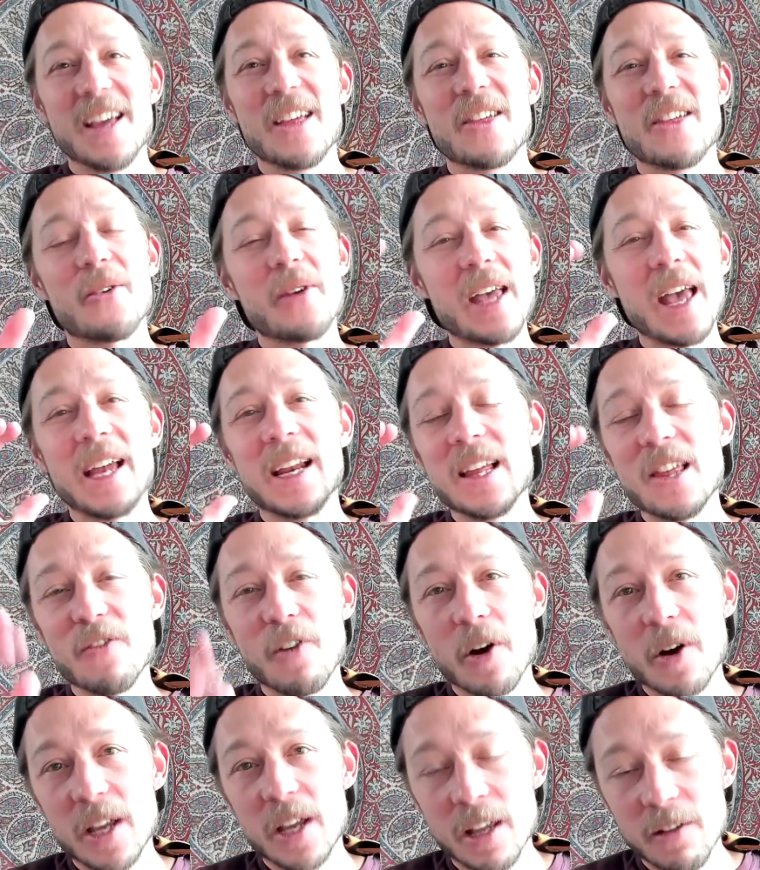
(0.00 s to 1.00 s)
So again, it's
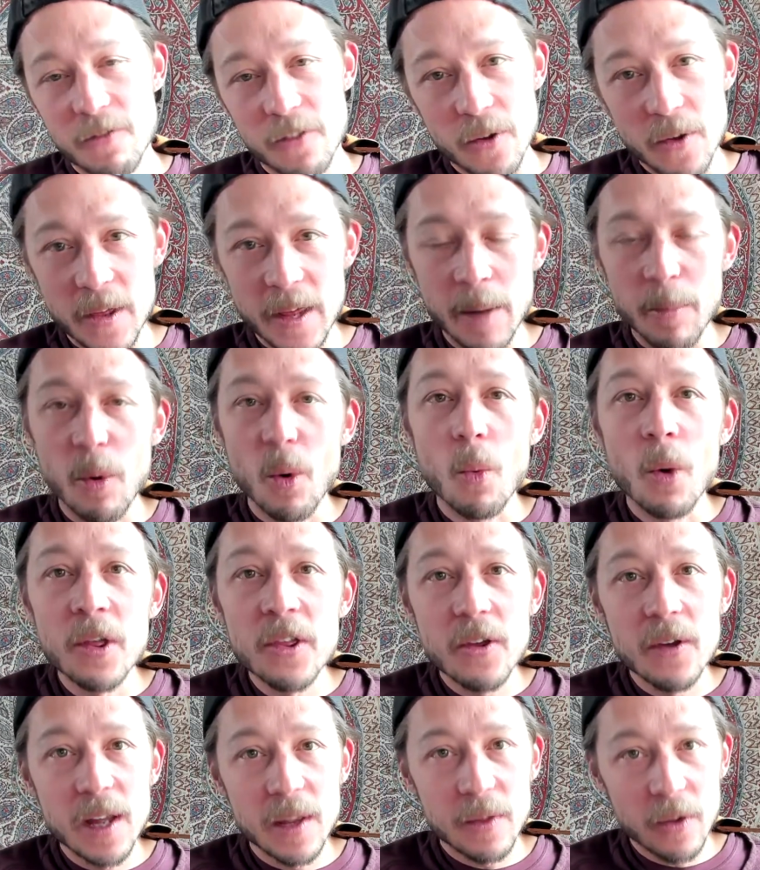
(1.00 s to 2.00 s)
very confusing, but
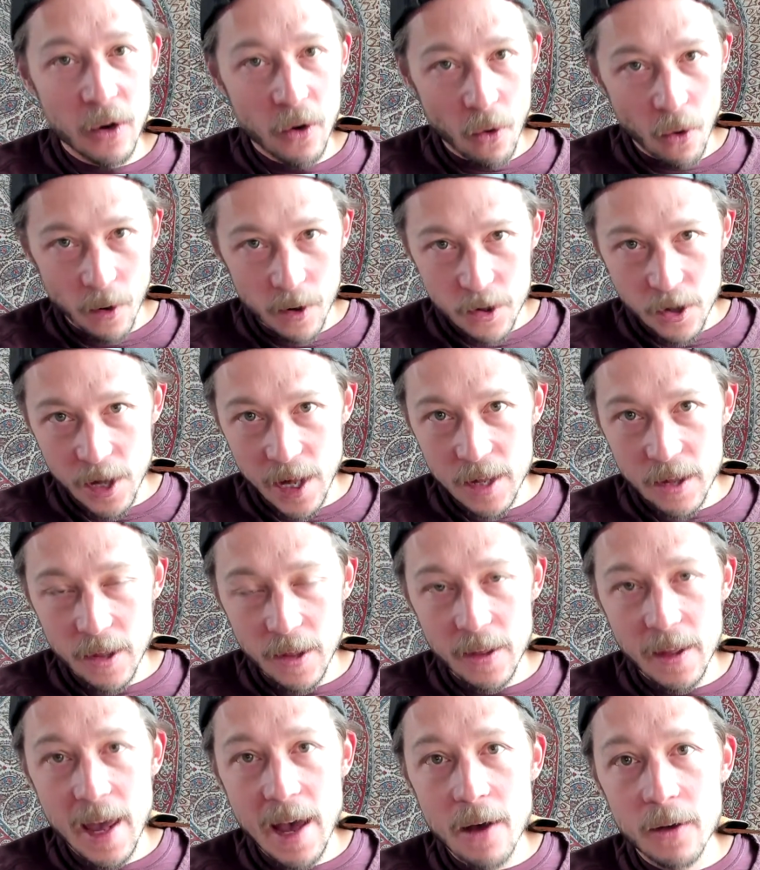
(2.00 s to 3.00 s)
once you get the chord
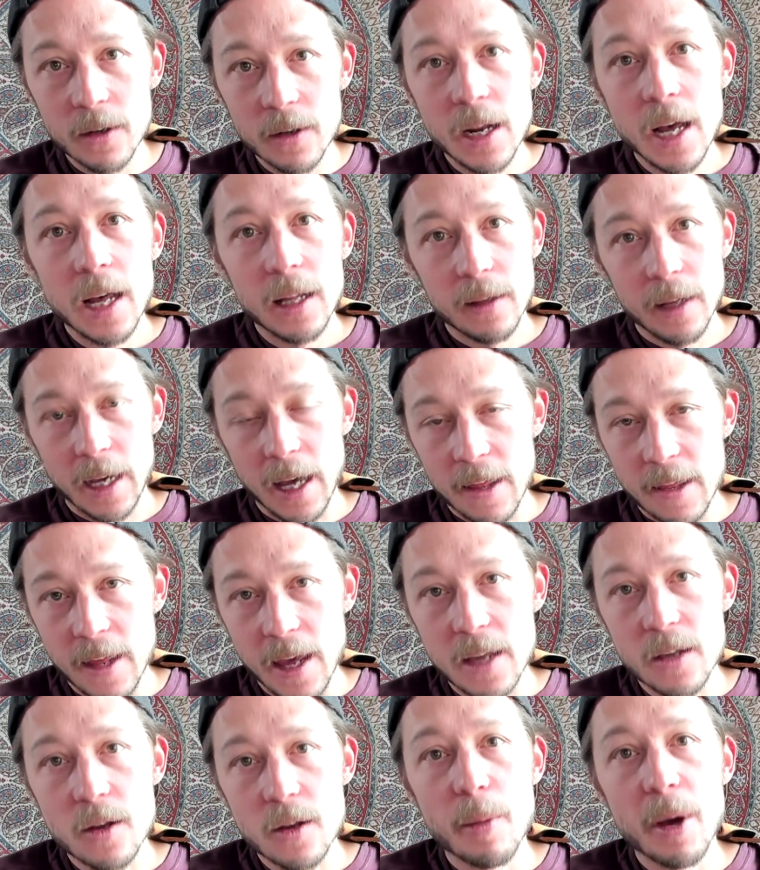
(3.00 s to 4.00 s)
changes down, like I
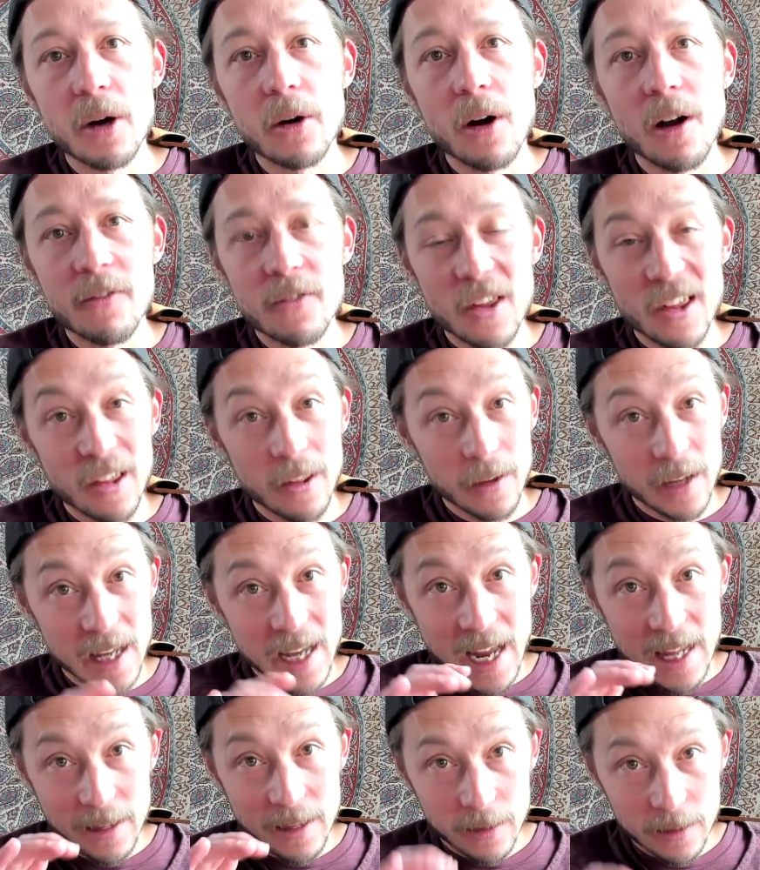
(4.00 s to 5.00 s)
said, you're better off just
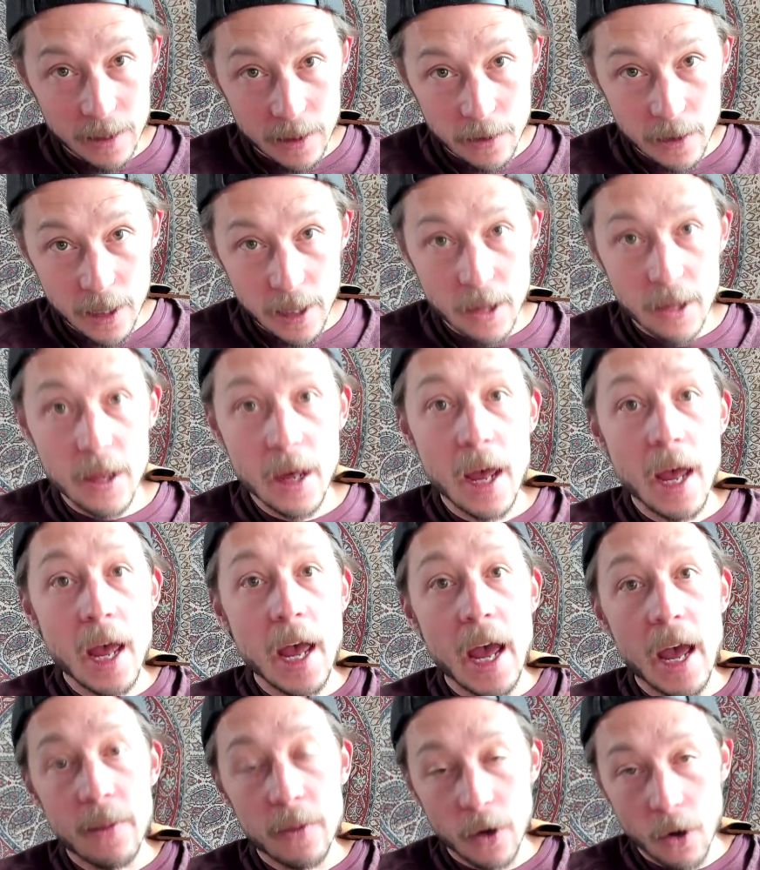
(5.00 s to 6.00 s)
looking at the lyrics
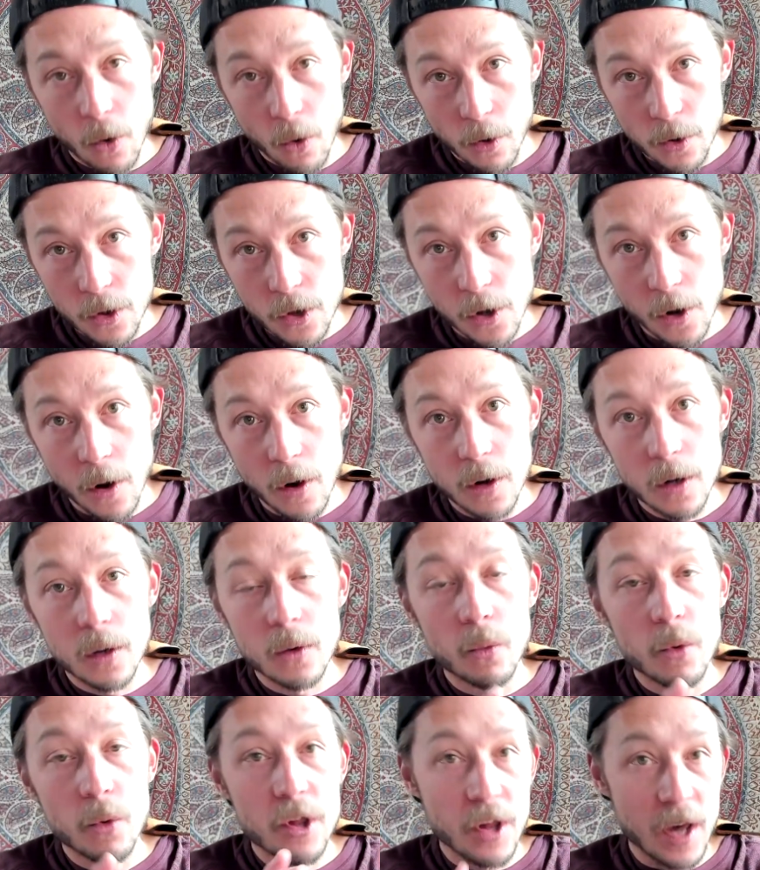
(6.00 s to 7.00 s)
and the chord
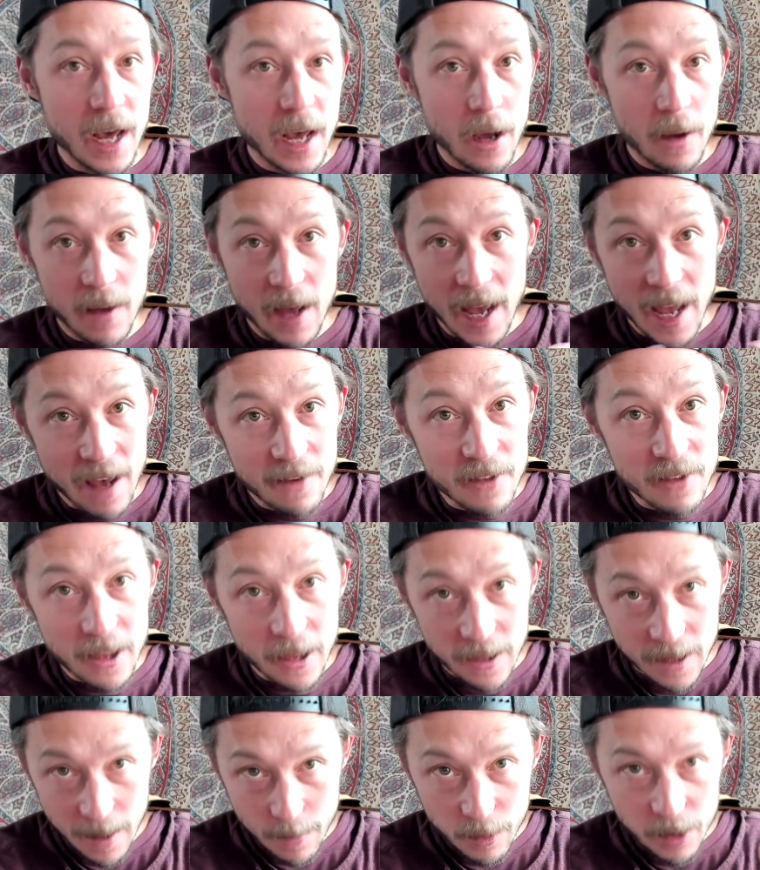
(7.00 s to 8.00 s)
chart, which I have as
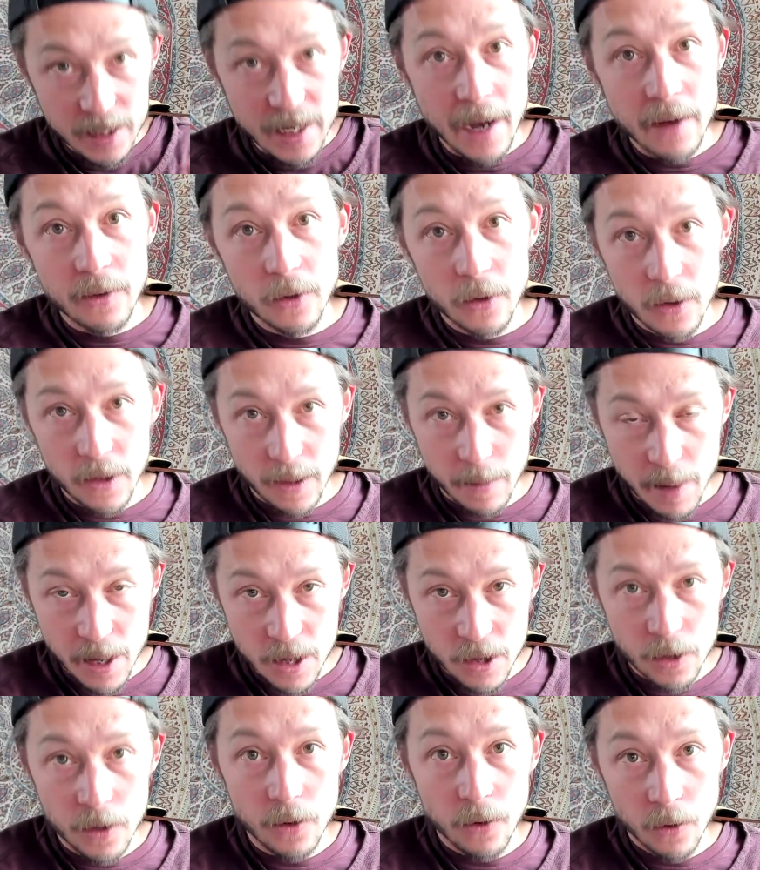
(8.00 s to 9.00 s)
a separate download, as I
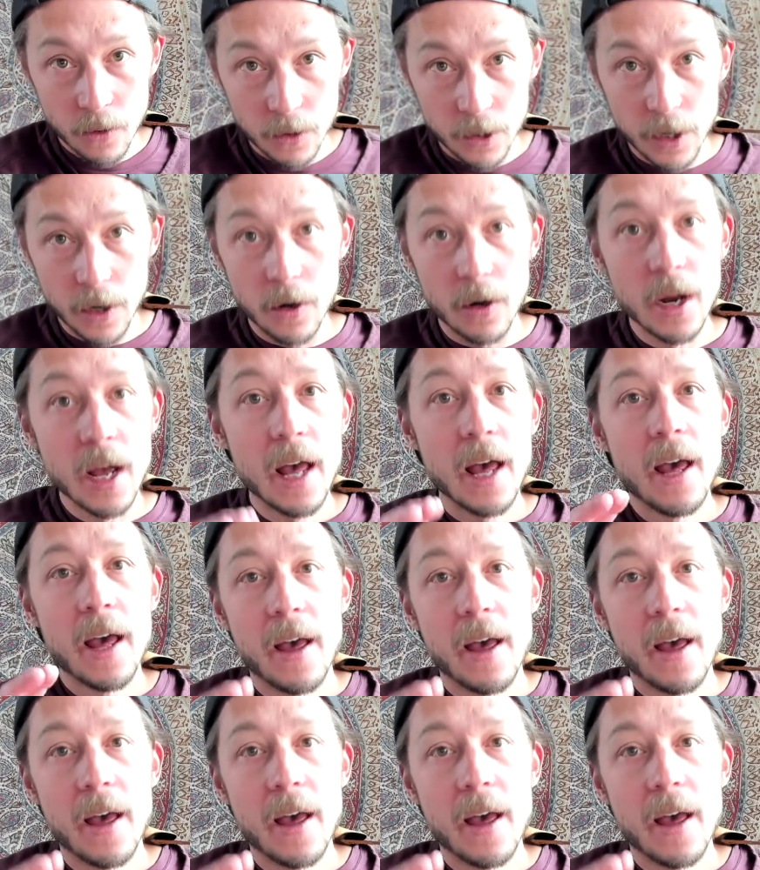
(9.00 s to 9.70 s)
mentioned earlier,